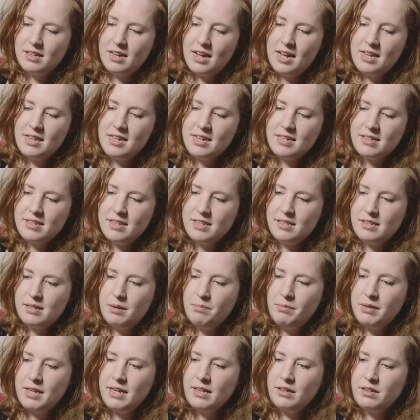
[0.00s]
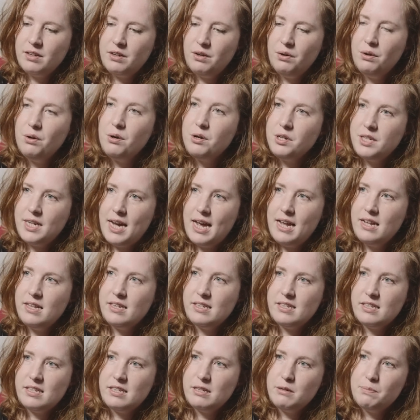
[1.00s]
And this is something that
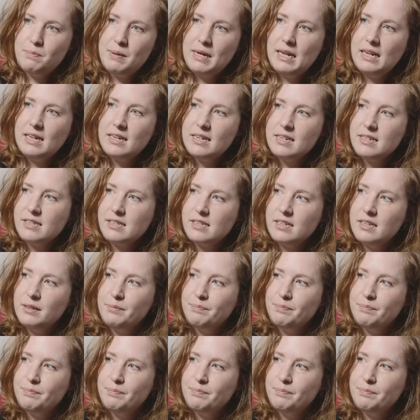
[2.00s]
Hortense Spillers,